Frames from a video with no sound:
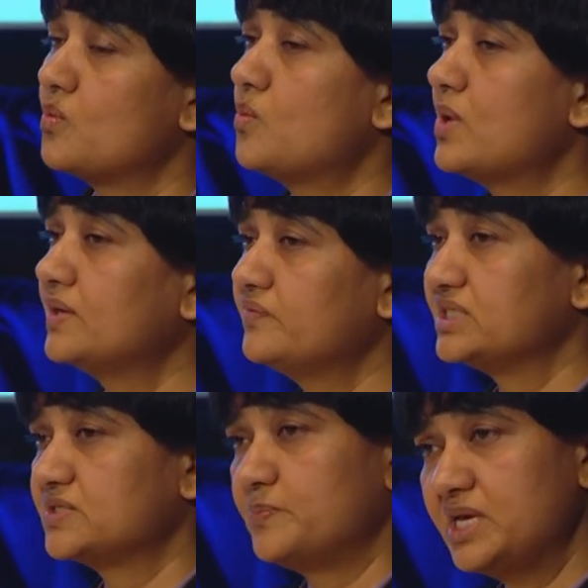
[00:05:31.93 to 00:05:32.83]
when we
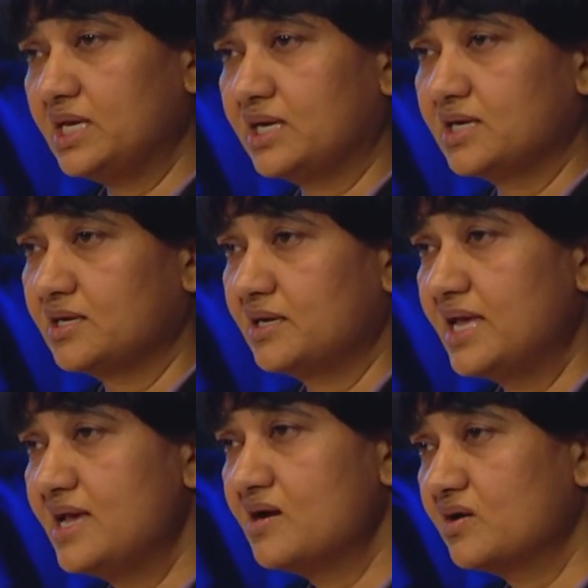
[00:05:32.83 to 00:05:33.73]
speak,
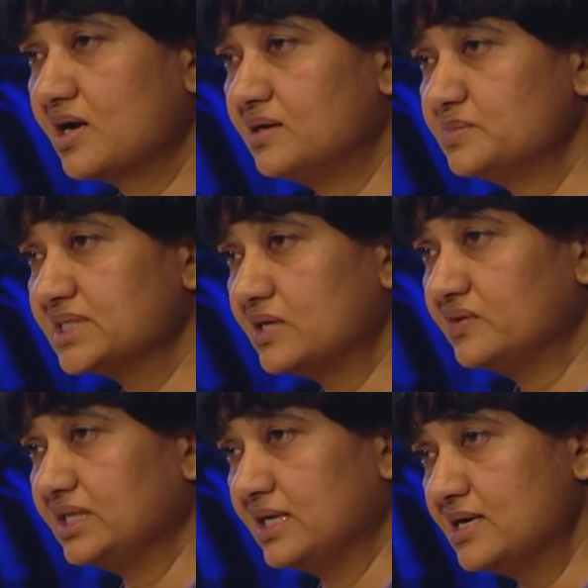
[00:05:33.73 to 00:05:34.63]
air comes out
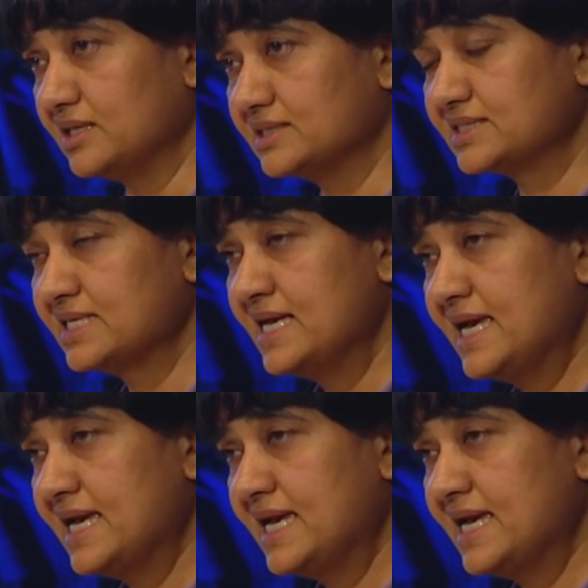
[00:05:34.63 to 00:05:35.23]
of the lungs